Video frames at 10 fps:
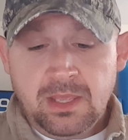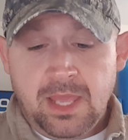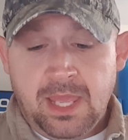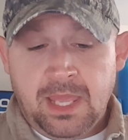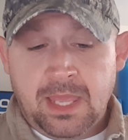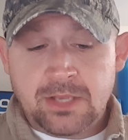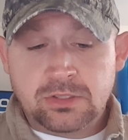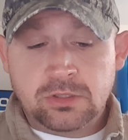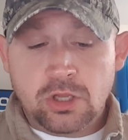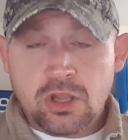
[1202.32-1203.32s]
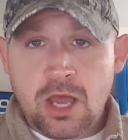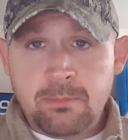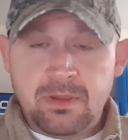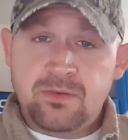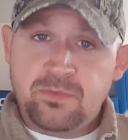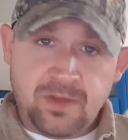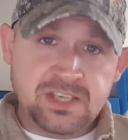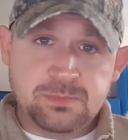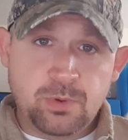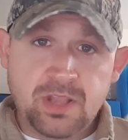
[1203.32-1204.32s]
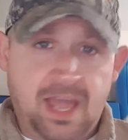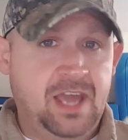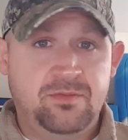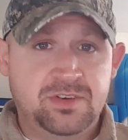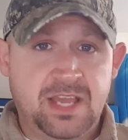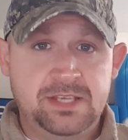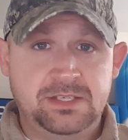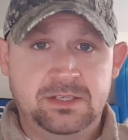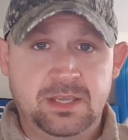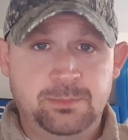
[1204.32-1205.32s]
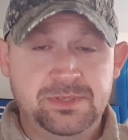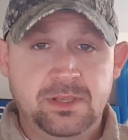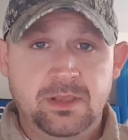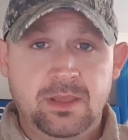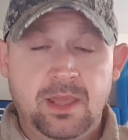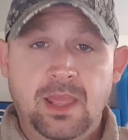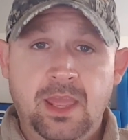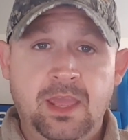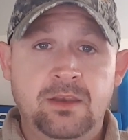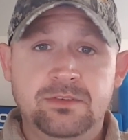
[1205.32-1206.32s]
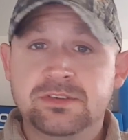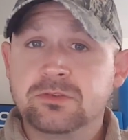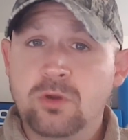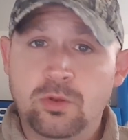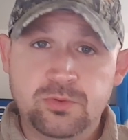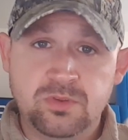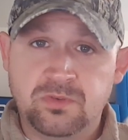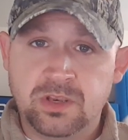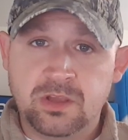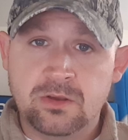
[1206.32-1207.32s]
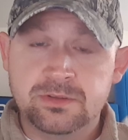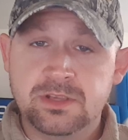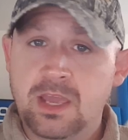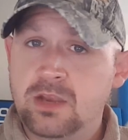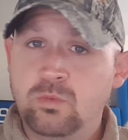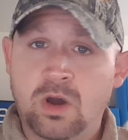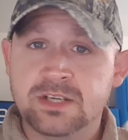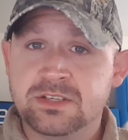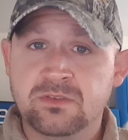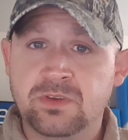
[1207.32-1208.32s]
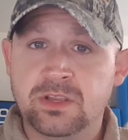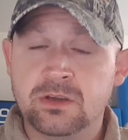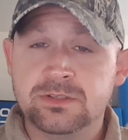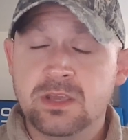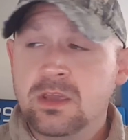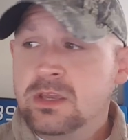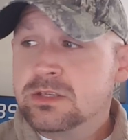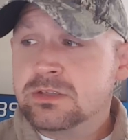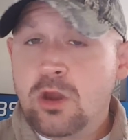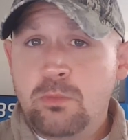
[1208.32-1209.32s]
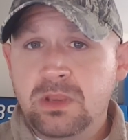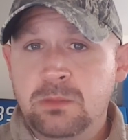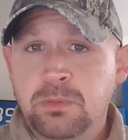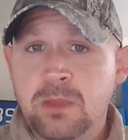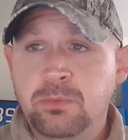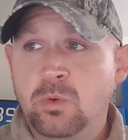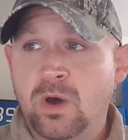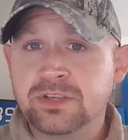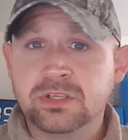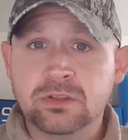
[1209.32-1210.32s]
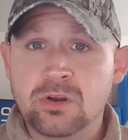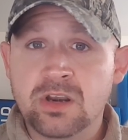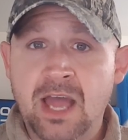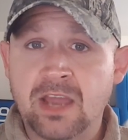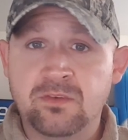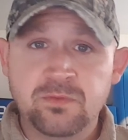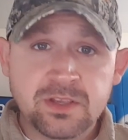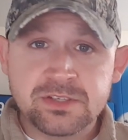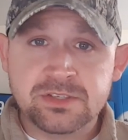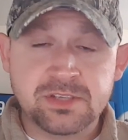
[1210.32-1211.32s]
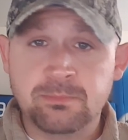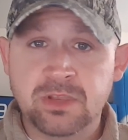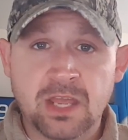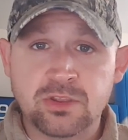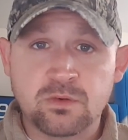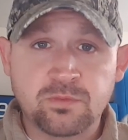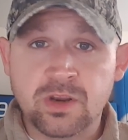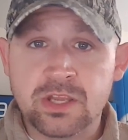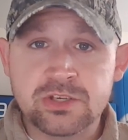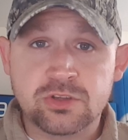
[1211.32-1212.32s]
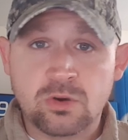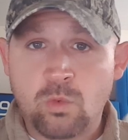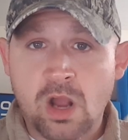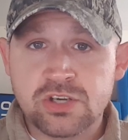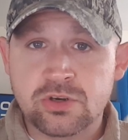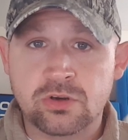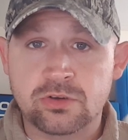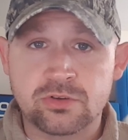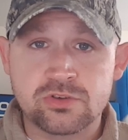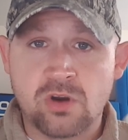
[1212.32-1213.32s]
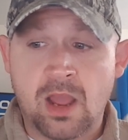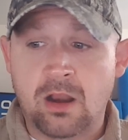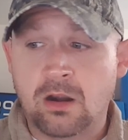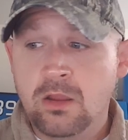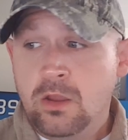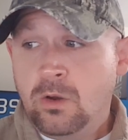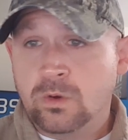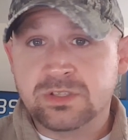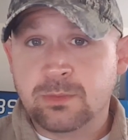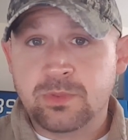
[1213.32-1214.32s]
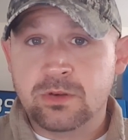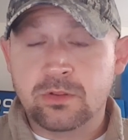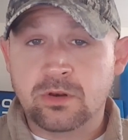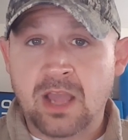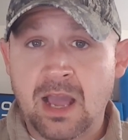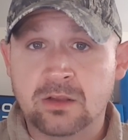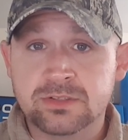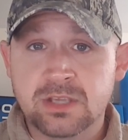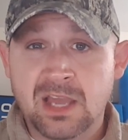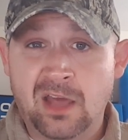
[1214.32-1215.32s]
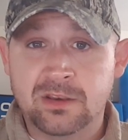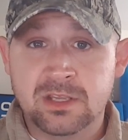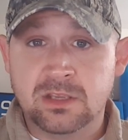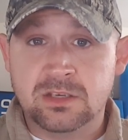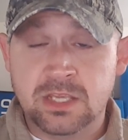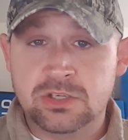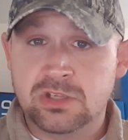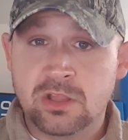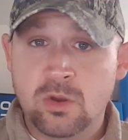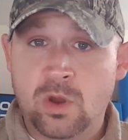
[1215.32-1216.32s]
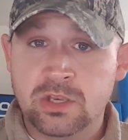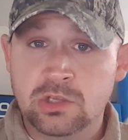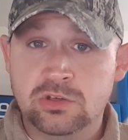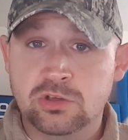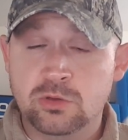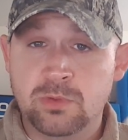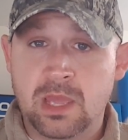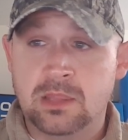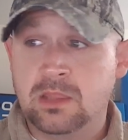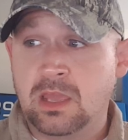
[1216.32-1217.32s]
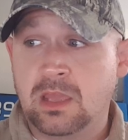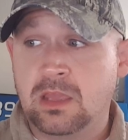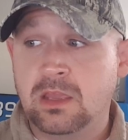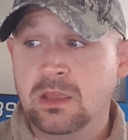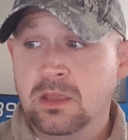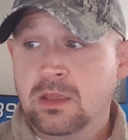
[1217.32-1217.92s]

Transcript: and look up Facebook advertising tips and scroll through the videos and watch the videos. So many people want to learn how to fix something on their fridge or their washer or their dryer or something in their house, how to dig a ditch, and they go on YouTube and they